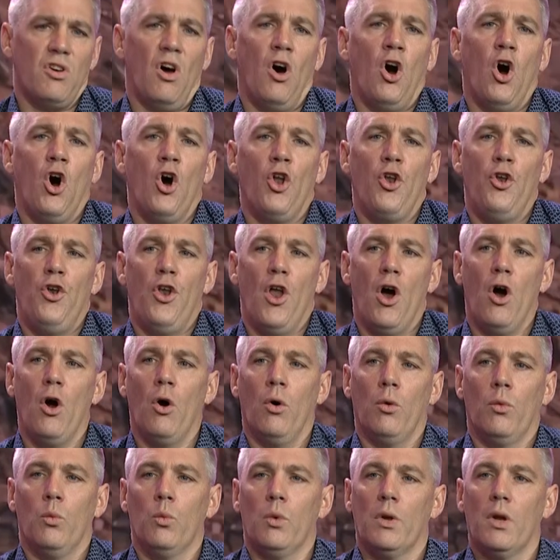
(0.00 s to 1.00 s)

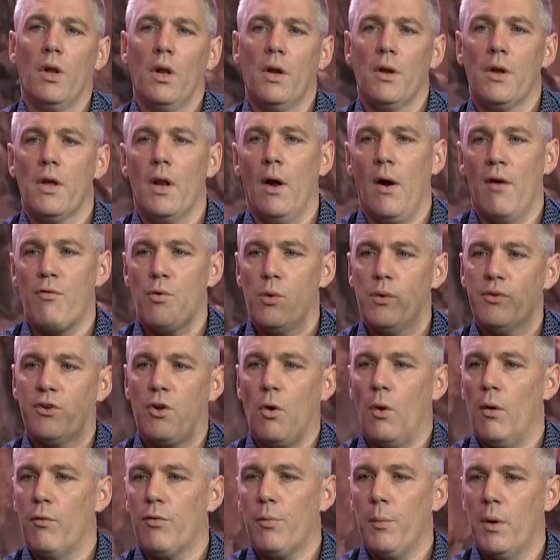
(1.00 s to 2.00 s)
unknown. Everyone's
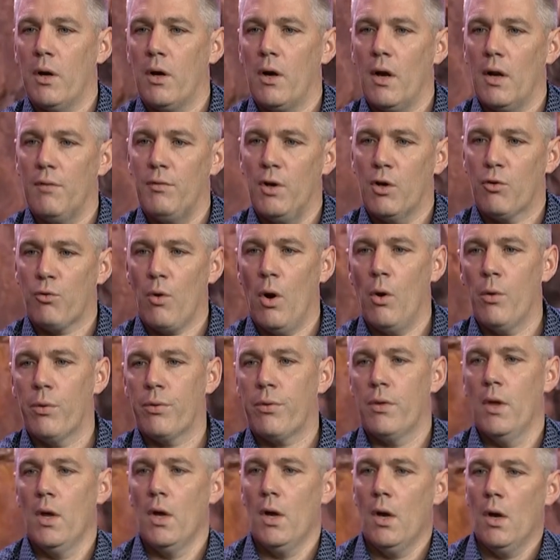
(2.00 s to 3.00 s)
going from a kind of a
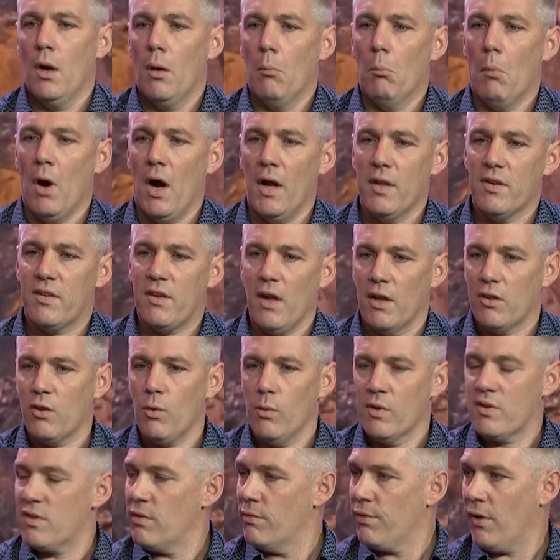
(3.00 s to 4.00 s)
growth mindset to
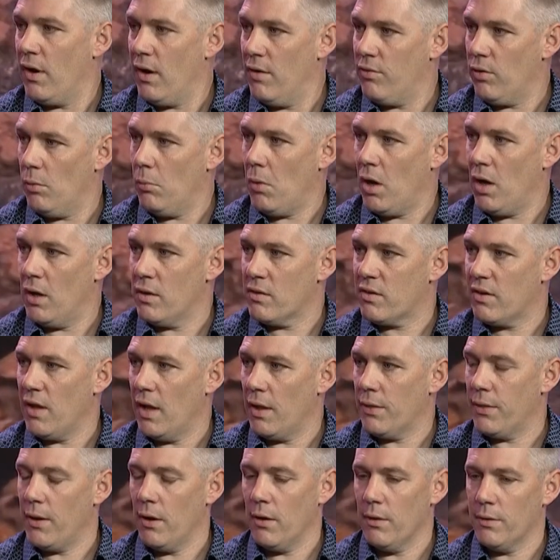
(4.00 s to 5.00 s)
a survival mindset.
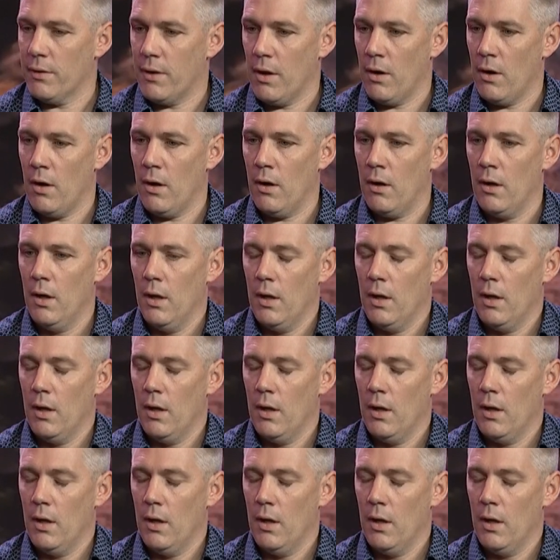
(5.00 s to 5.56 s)
They're